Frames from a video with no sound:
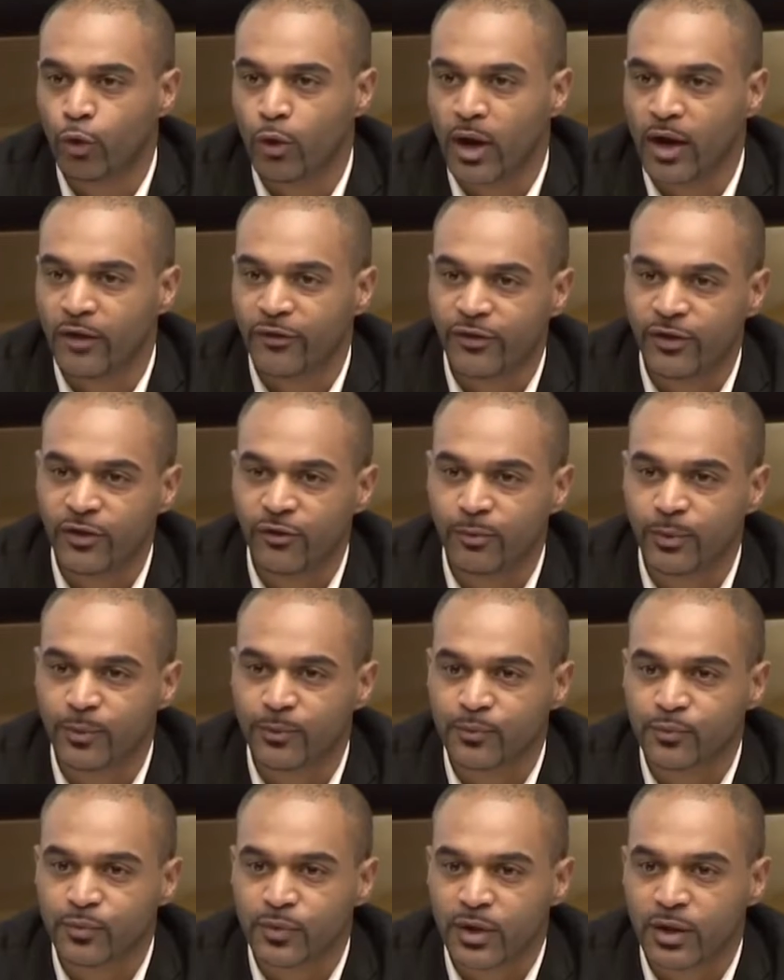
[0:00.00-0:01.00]
and uh,
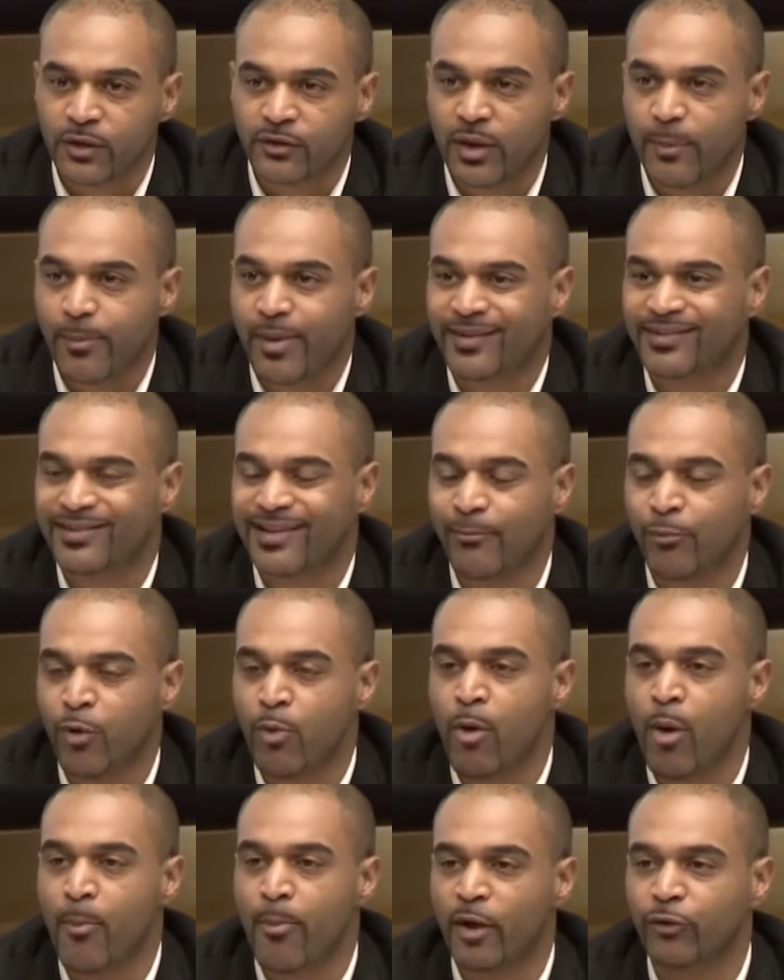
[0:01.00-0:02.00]
discrimination.
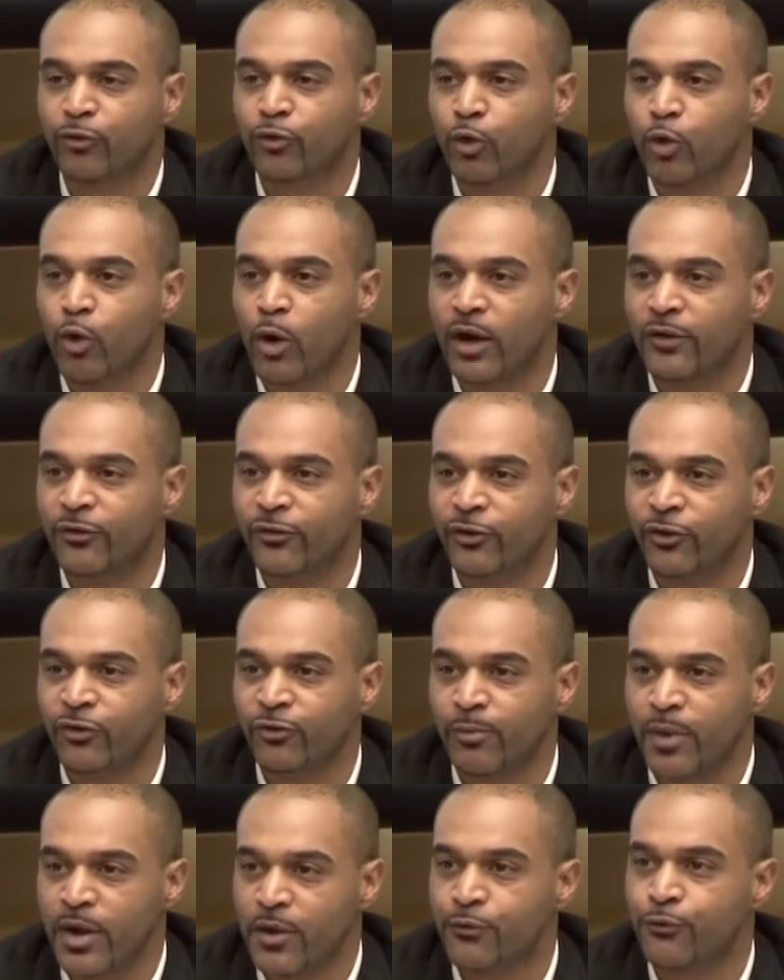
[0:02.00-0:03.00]
It's not
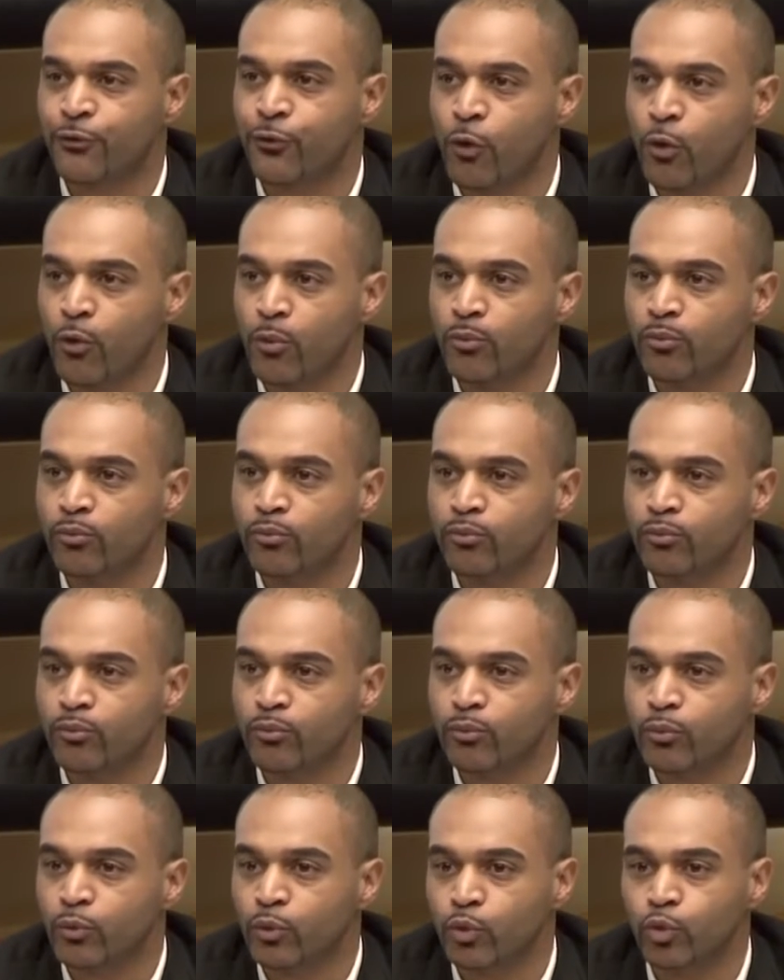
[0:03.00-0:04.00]
something we do for
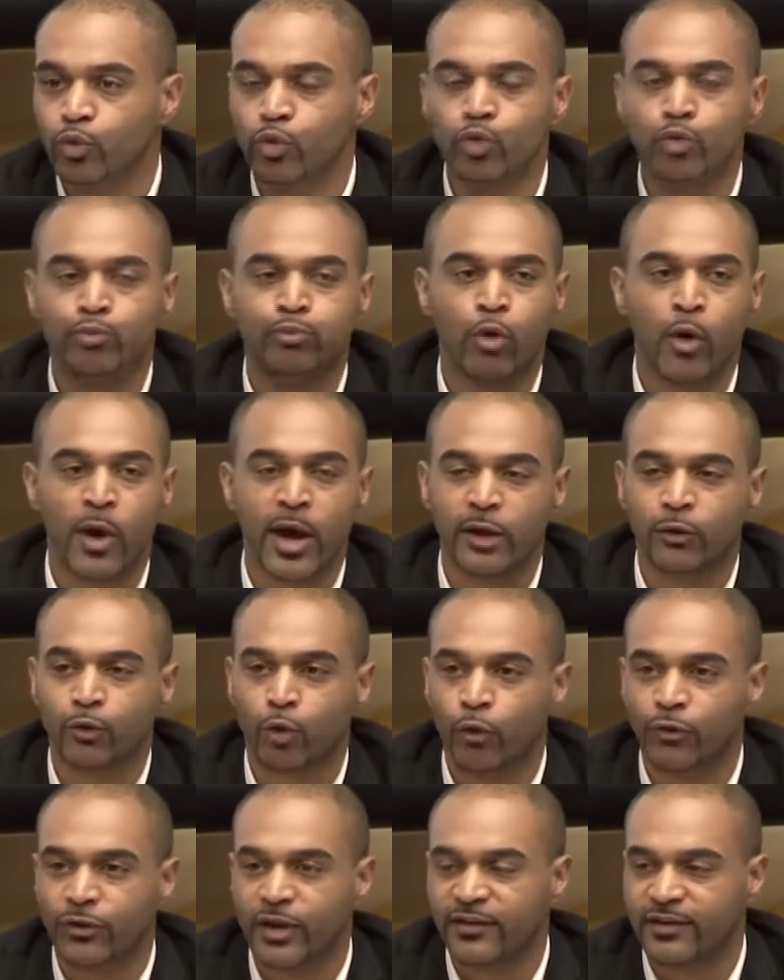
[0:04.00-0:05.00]
glory, it's
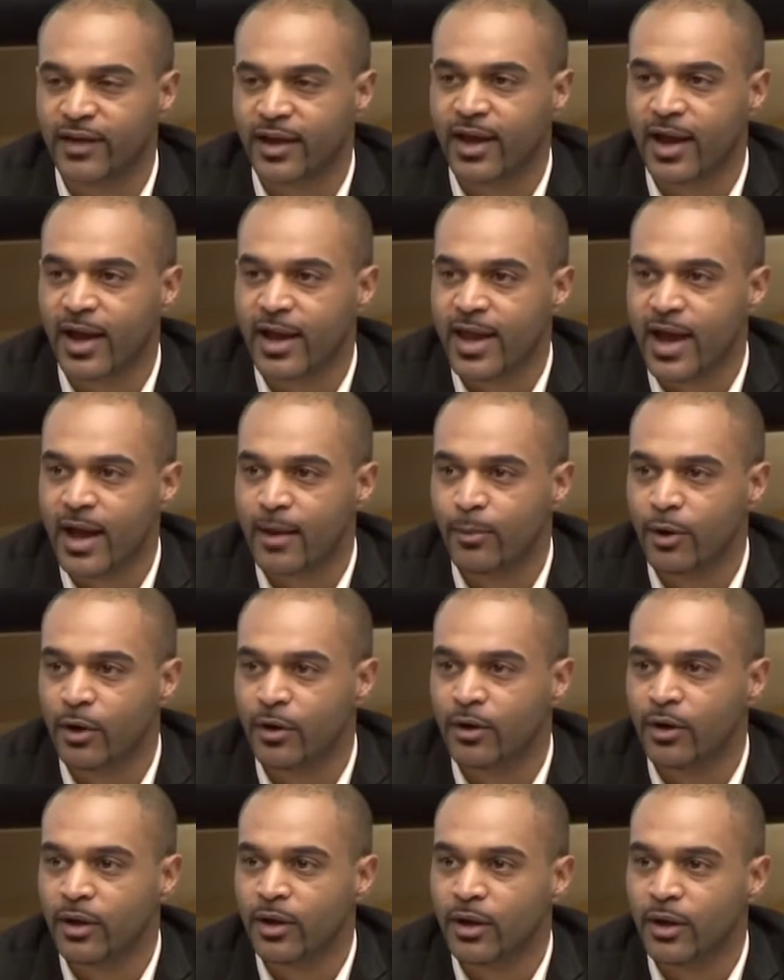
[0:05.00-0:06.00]
simply because
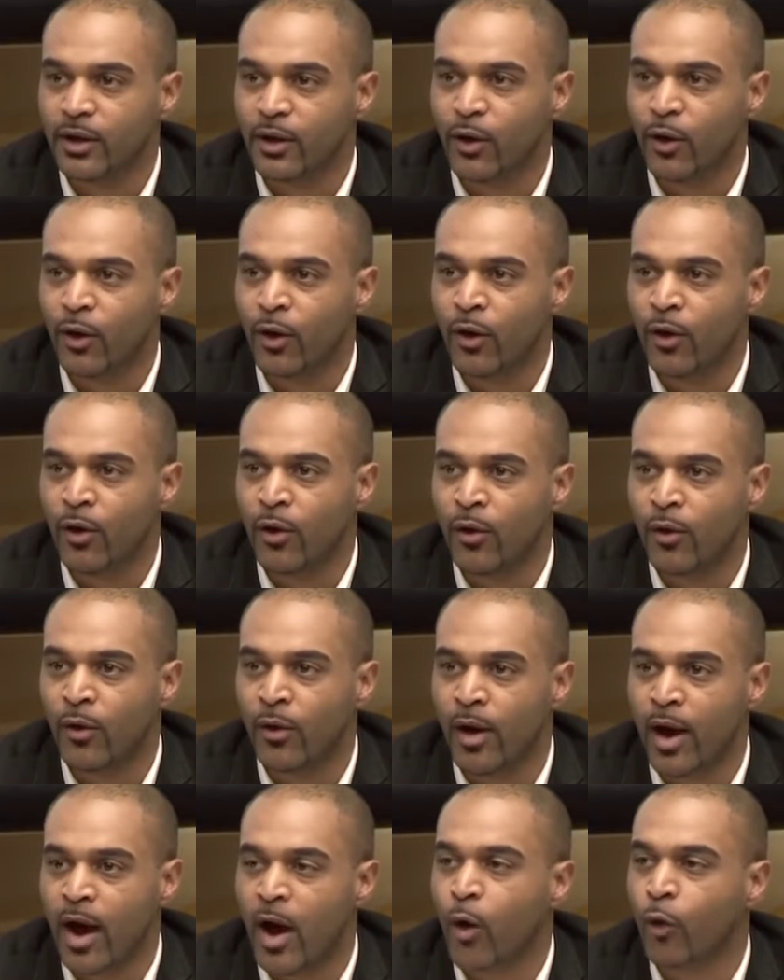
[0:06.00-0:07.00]
racism.
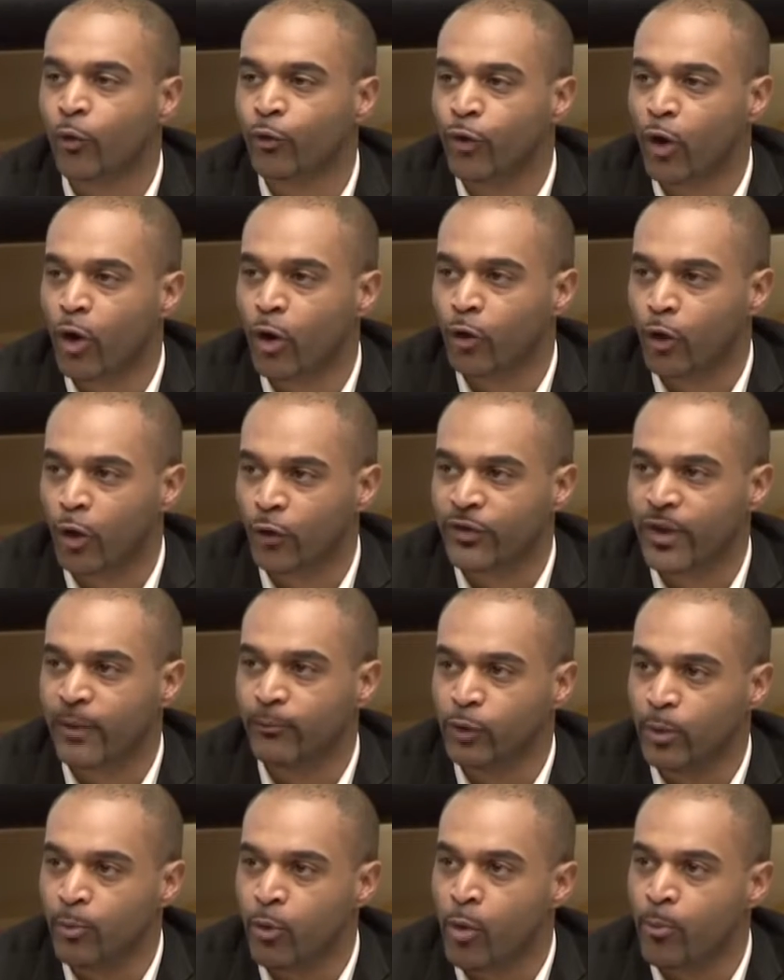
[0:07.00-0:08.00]
Uh,
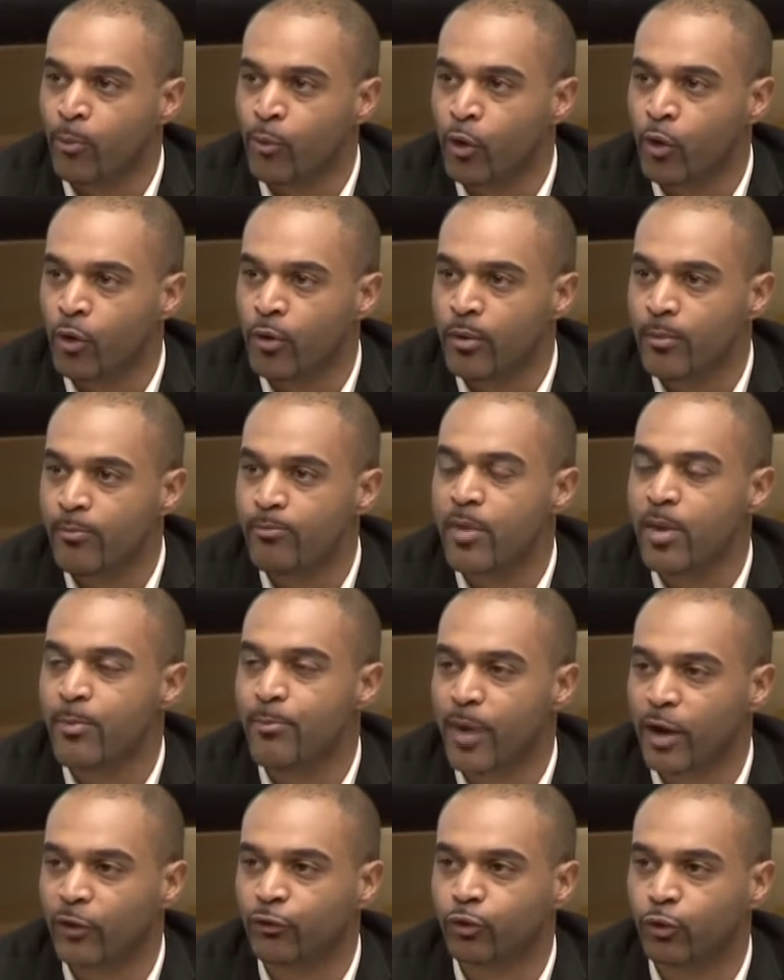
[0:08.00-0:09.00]
is
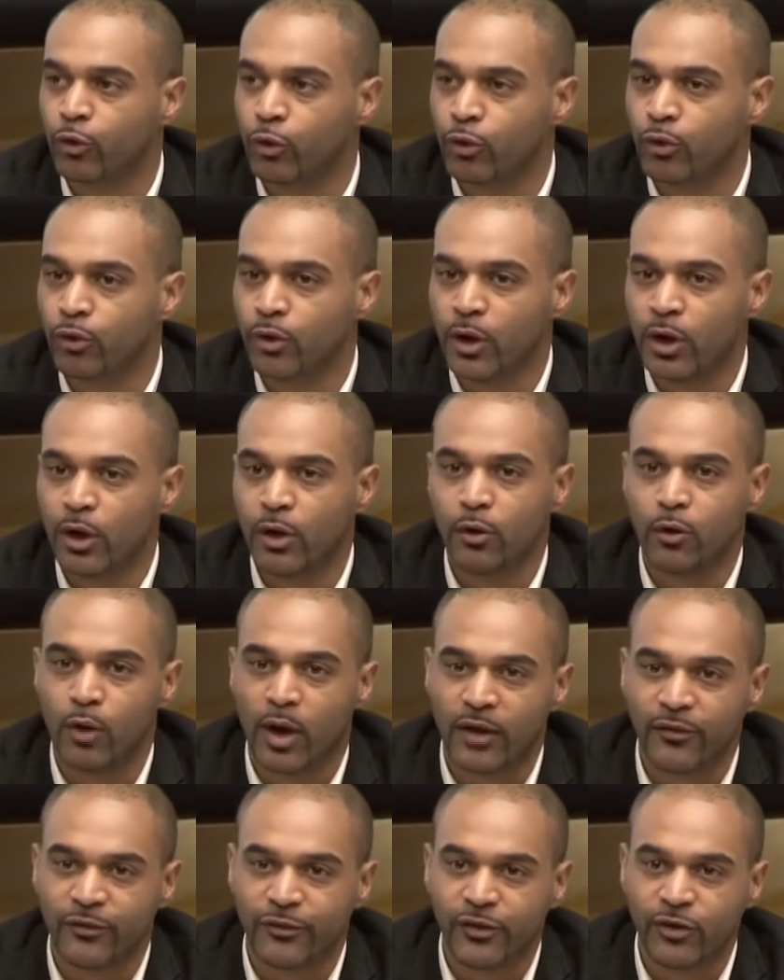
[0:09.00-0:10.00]
not just
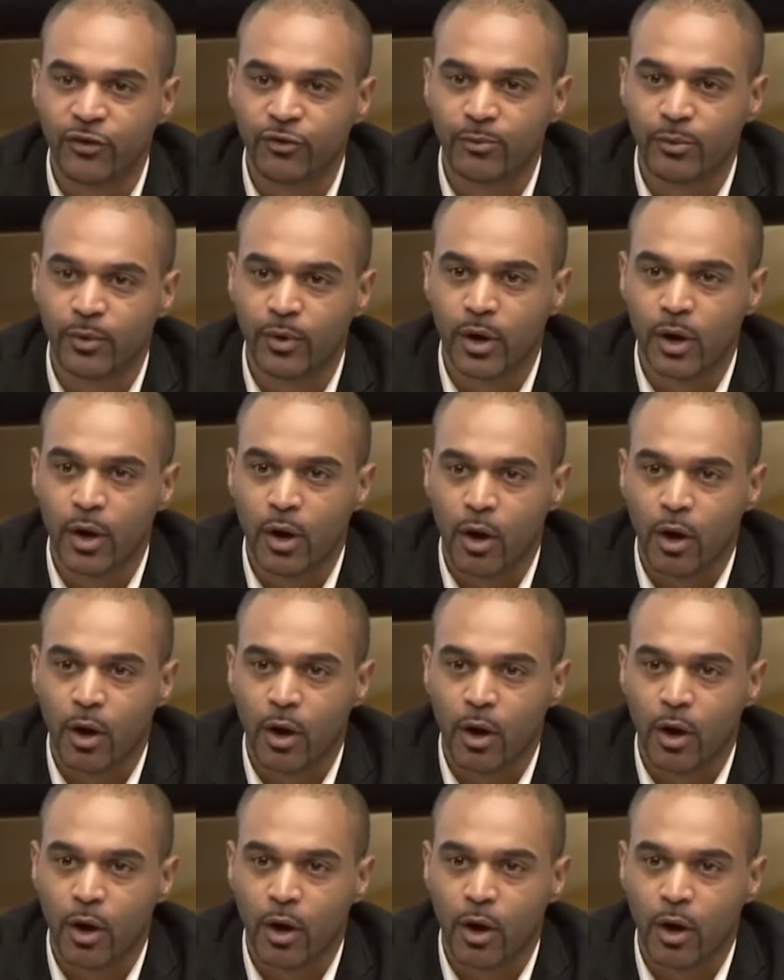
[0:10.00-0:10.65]
unpleasant to hear,